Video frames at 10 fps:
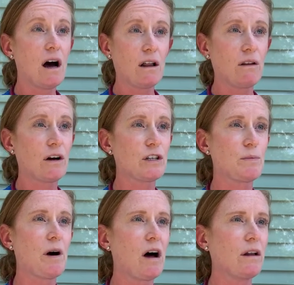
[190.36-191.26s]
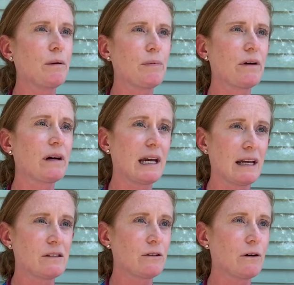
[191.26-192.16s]
a large polyp or a
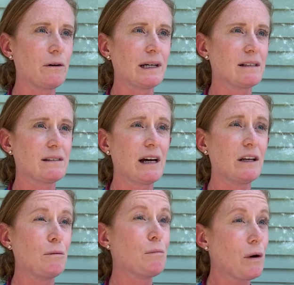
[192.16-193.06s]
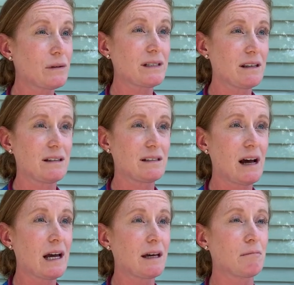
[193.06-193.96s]
cancer growing inside you most of the
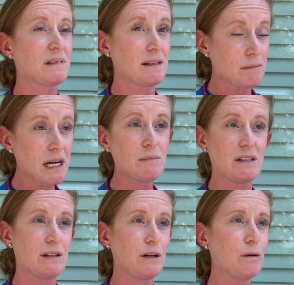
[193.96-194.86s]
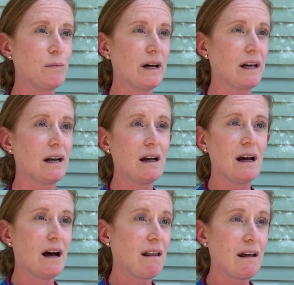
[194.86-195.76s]
time. Sometimes you do, but
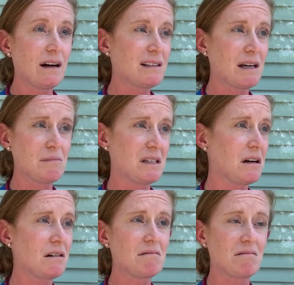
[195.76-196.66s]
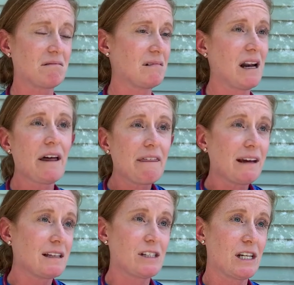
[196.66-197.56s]
a lot of times you're nothing
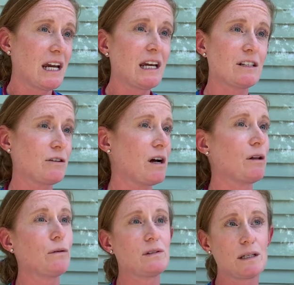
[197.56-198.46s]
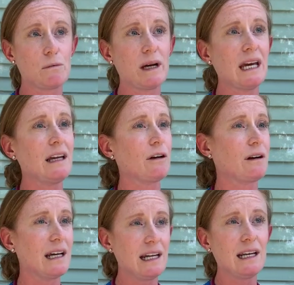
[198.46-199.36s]
has changed. You're not losing weight, you're
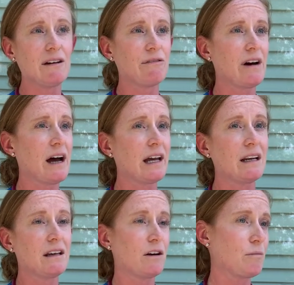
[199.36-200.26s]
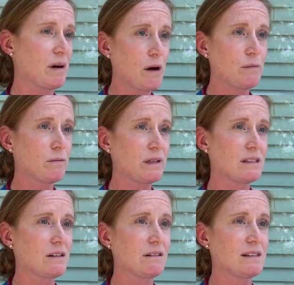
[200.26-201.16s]
eating fine, your bowel
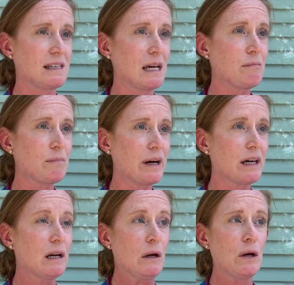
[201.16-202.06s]
movements are the same, but